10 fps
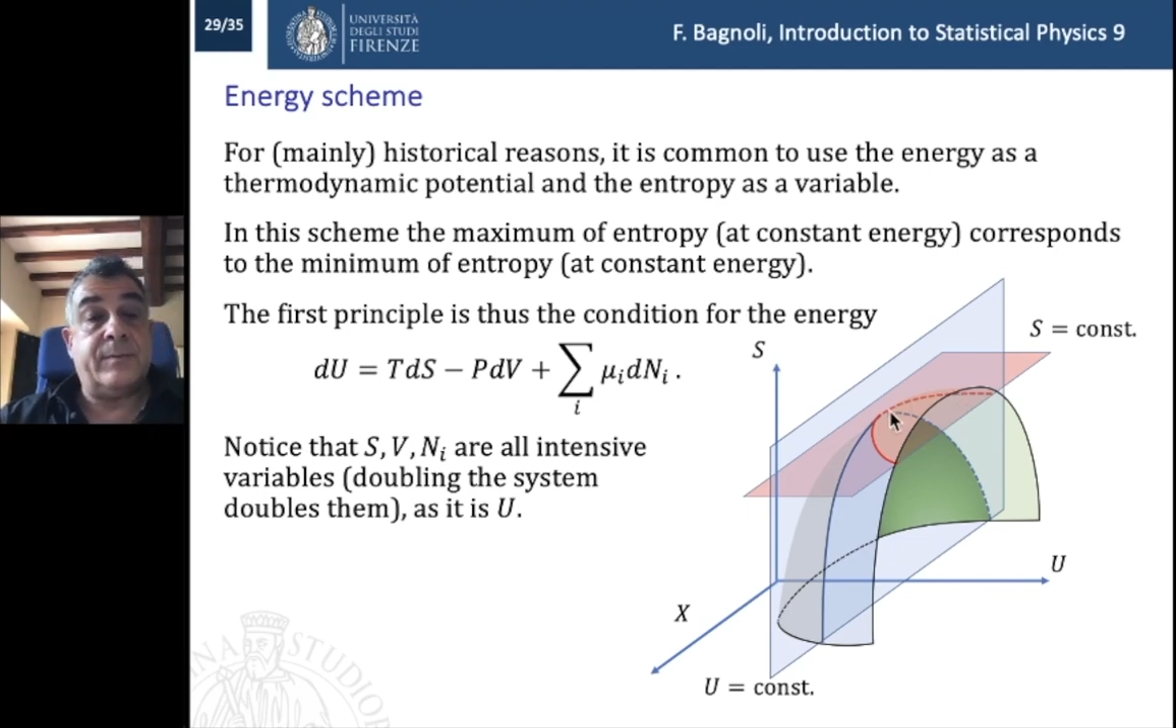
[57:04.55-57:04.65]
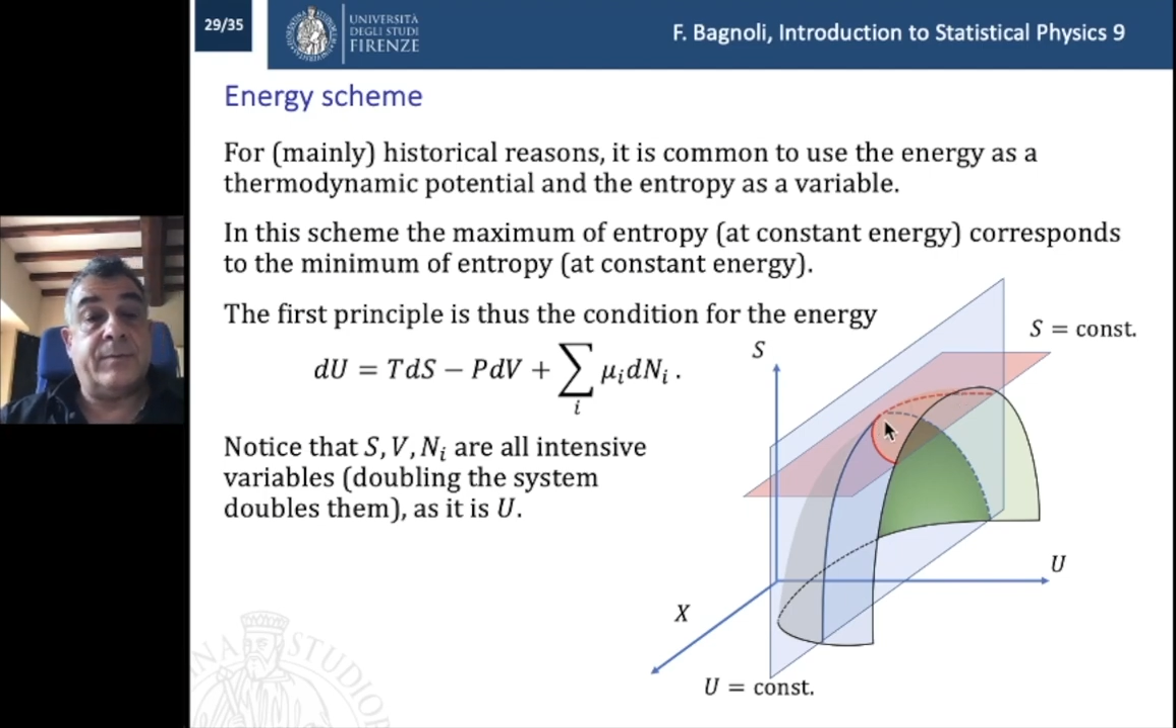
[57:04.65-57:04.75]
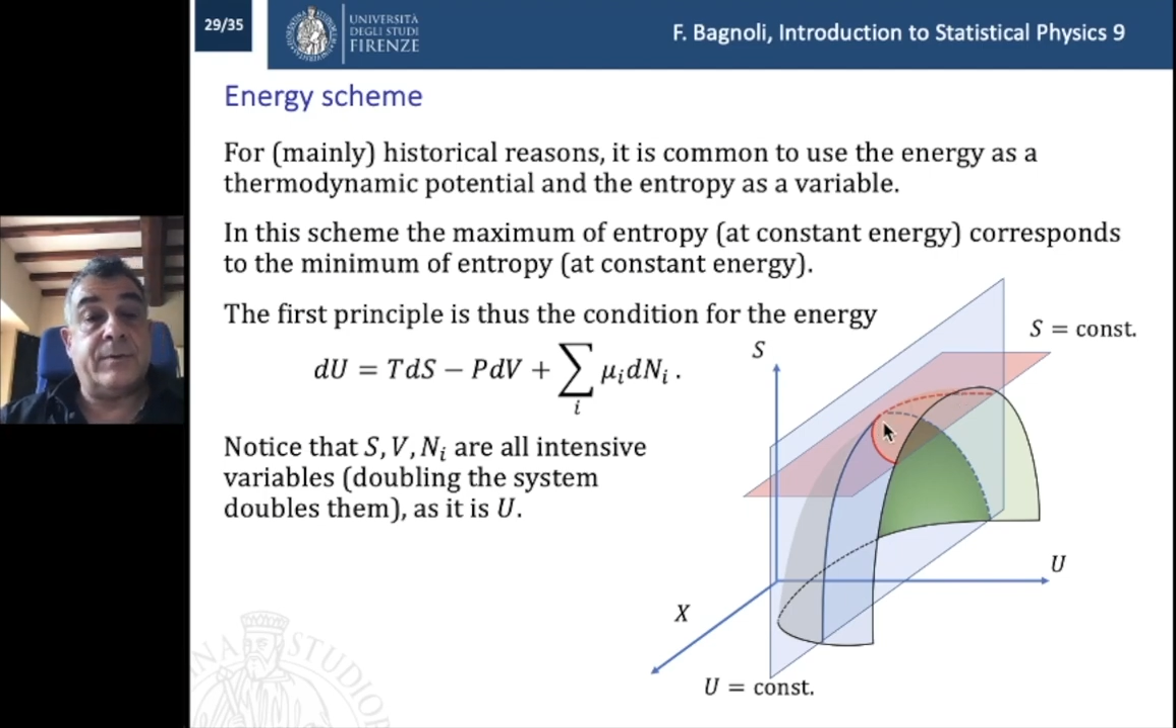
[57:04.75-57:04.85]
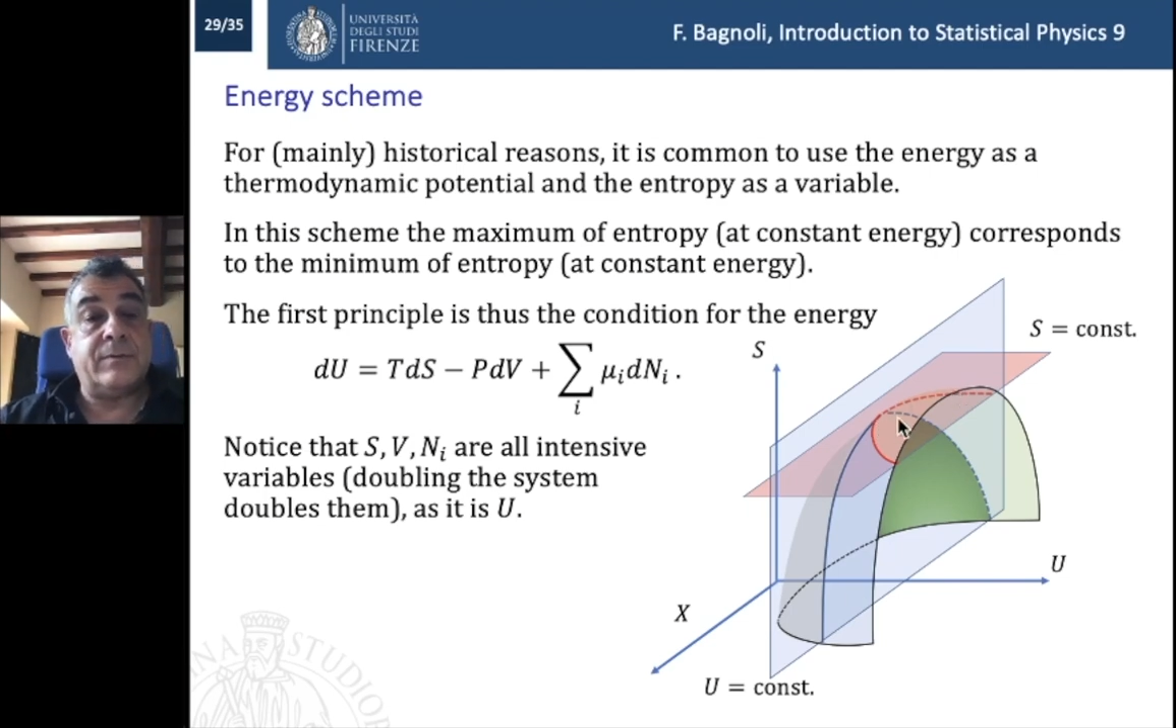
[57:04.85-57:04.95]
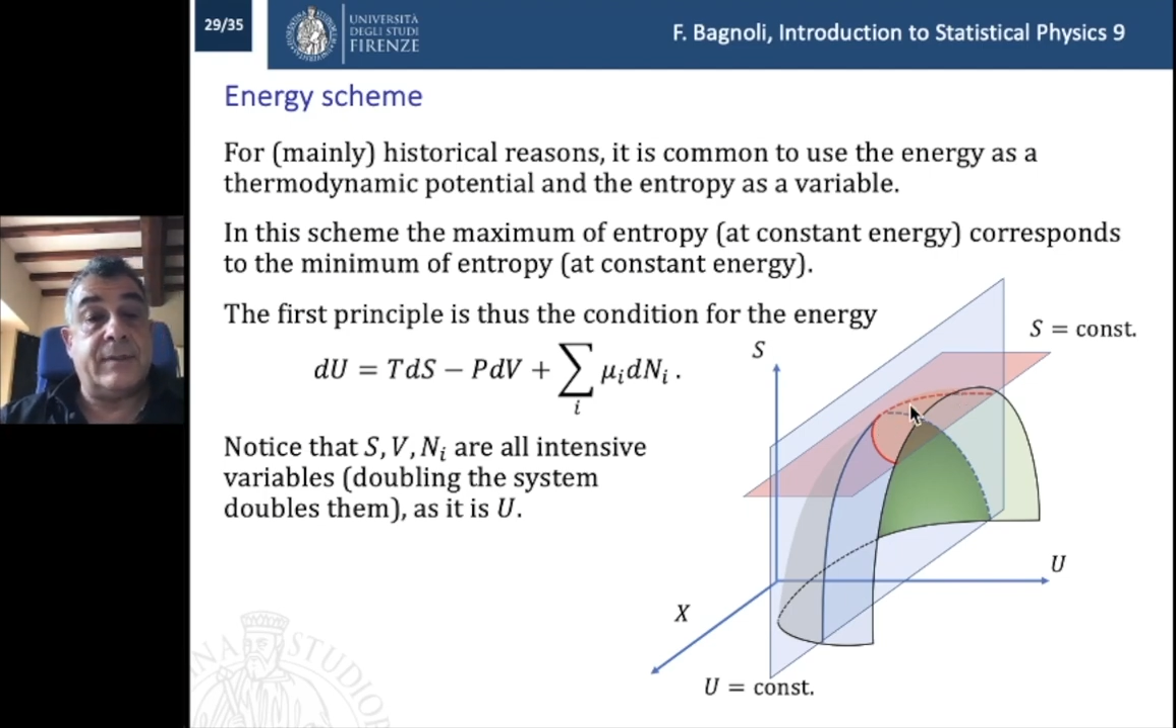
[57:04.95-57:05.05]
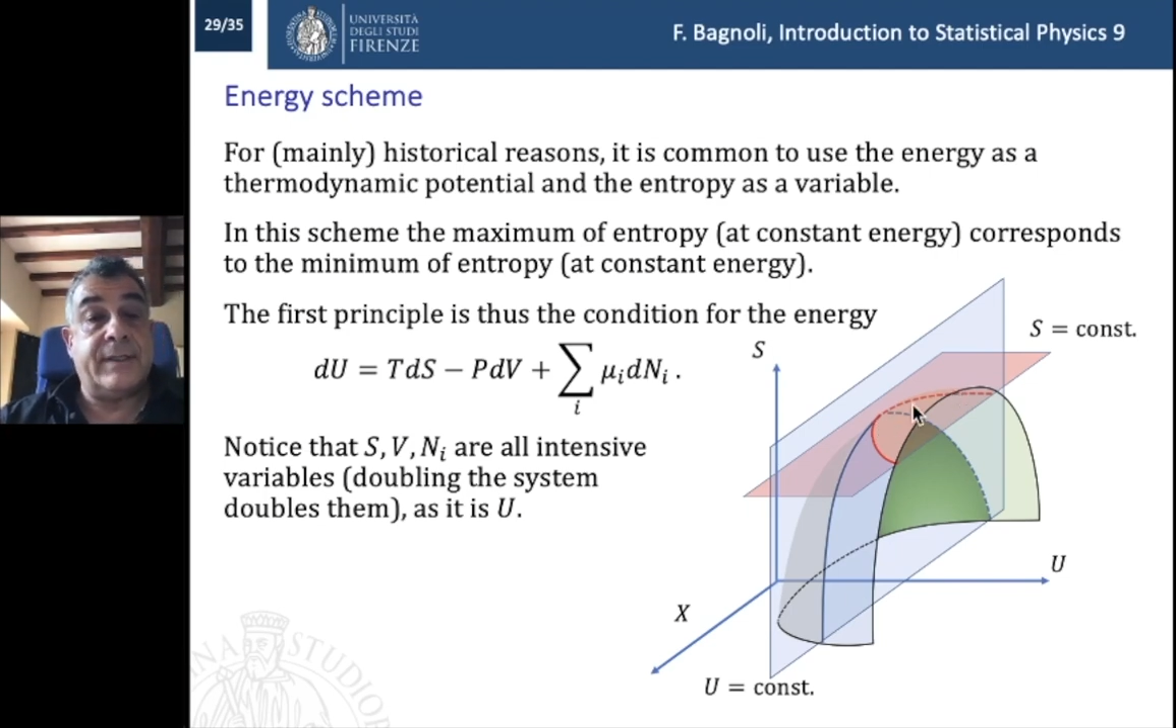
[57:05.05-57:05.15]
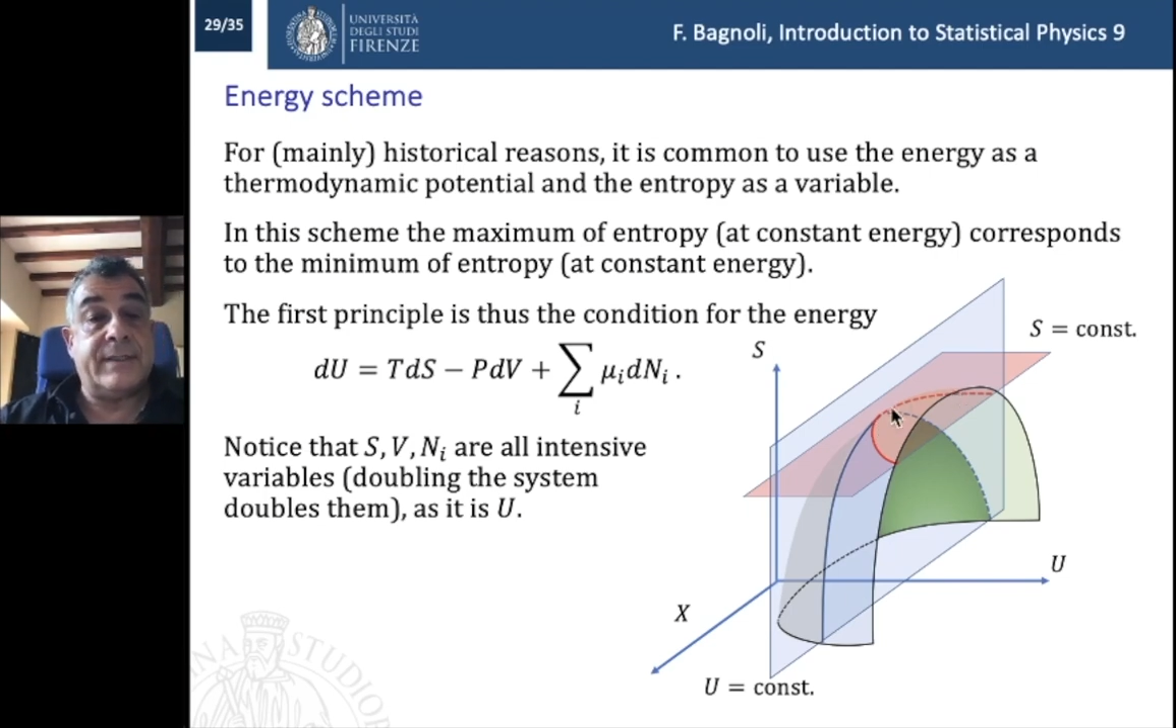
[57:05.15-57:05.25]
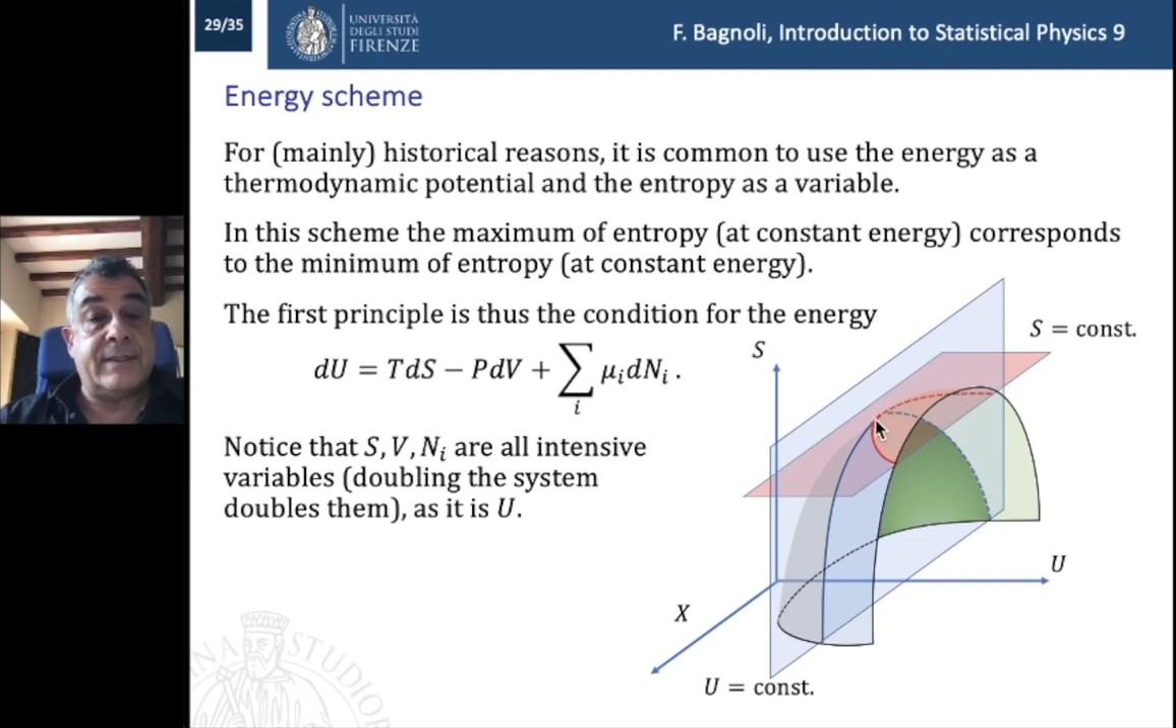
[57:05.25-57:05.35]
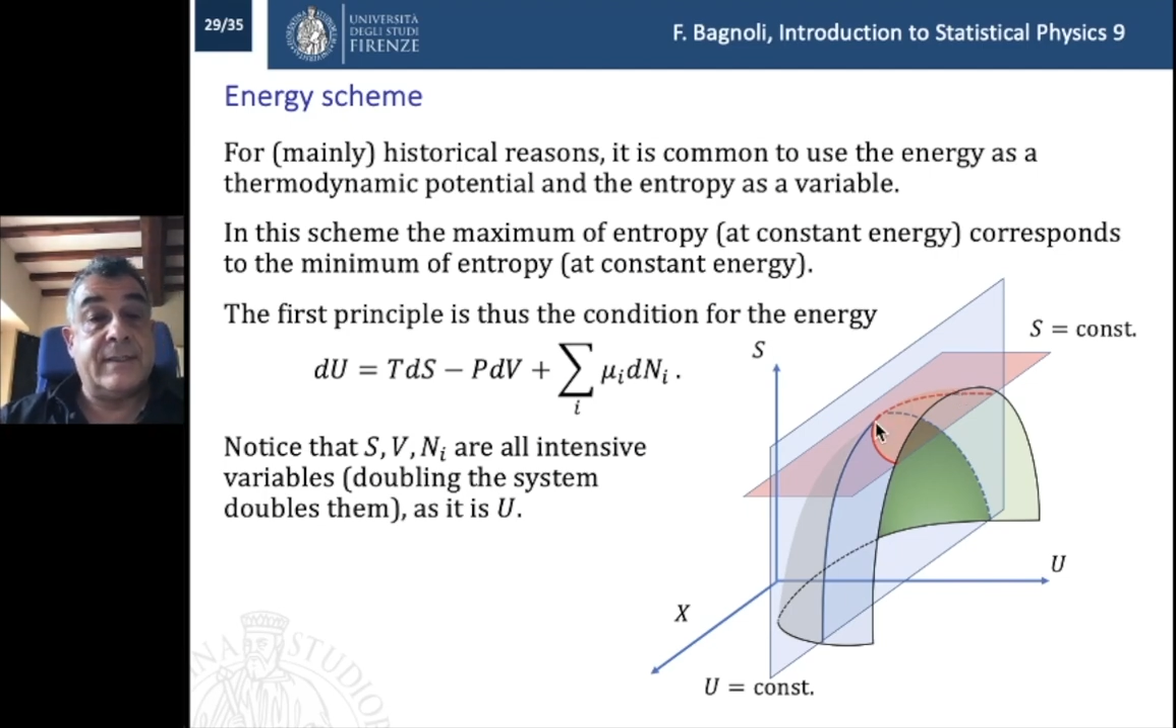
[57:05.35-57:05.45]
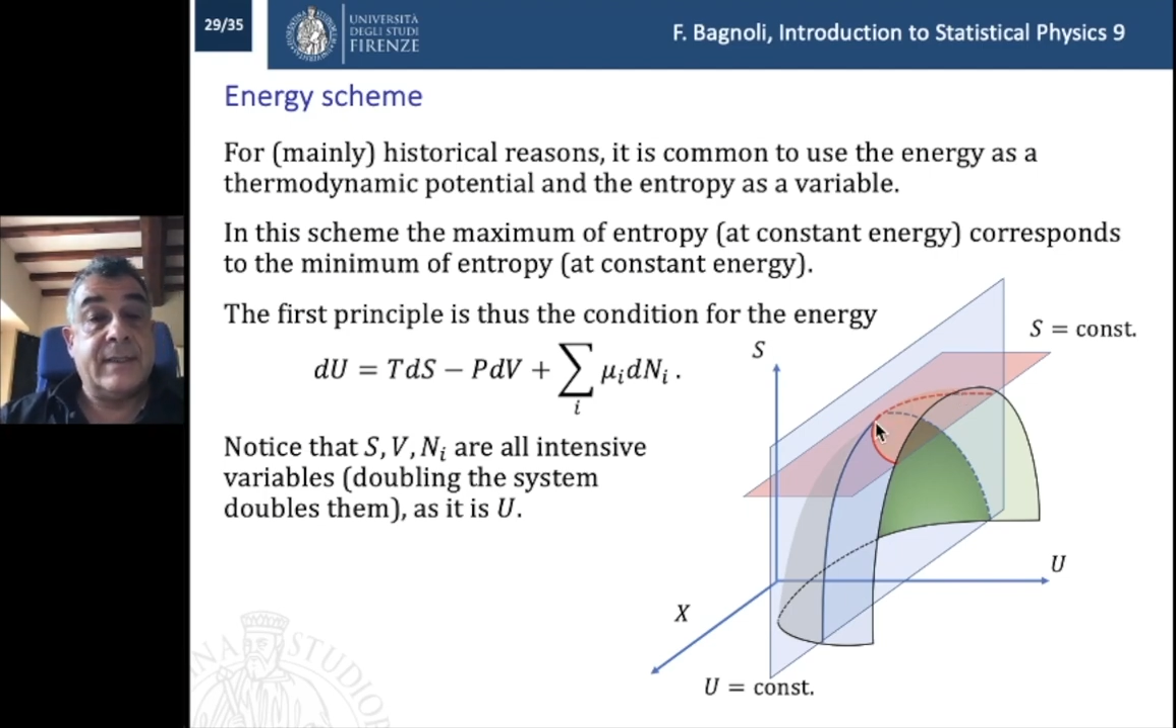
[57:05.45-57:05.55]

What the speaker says: postulates,